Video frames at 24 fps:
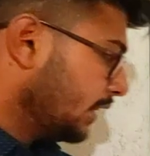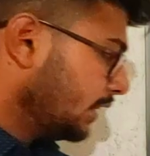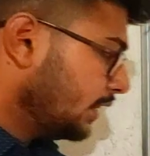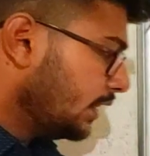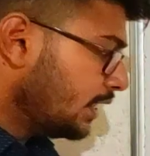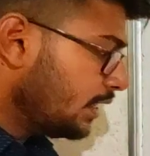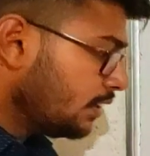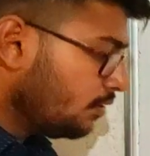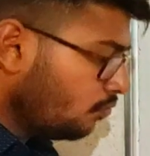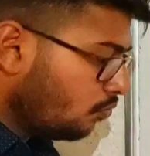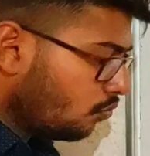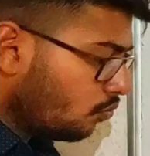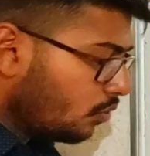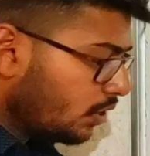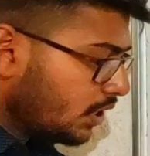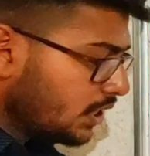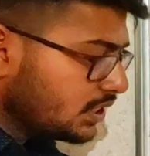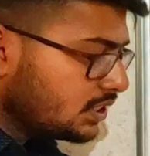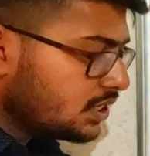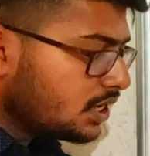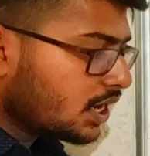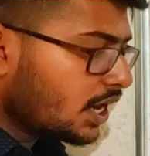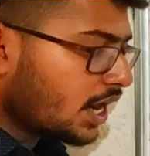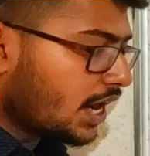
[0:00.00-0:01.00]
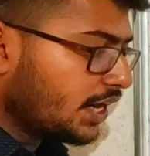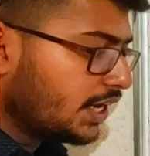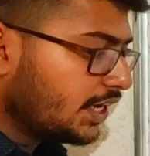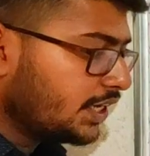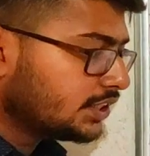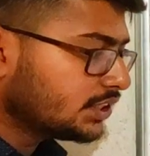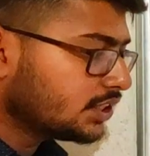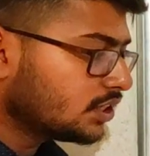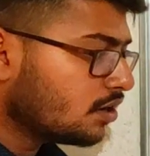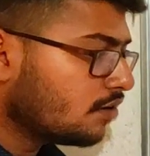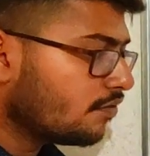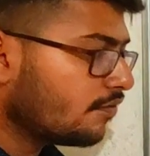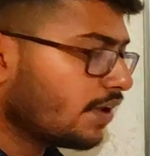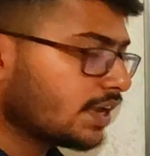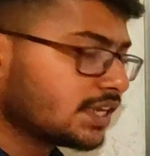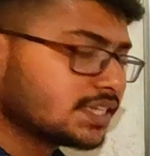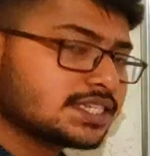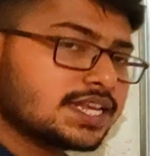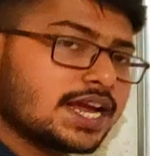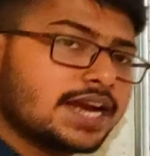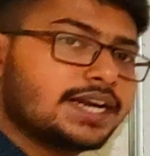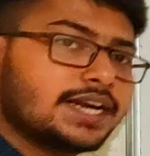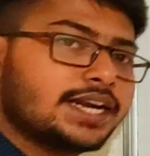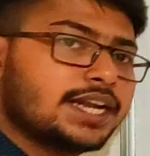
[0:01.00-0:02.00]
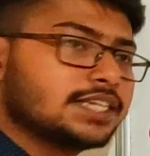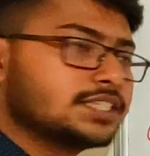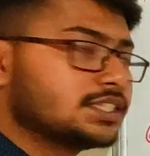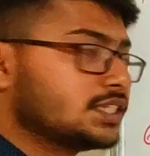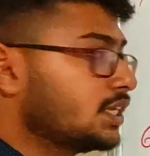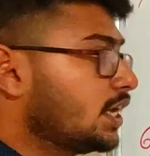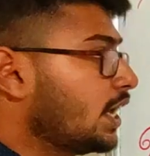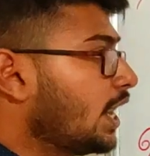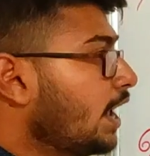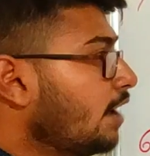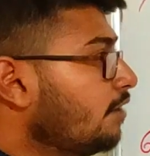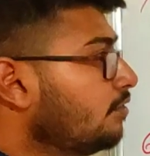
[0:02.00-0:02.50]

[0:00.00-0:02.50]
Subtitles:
then what is the condition of excitation?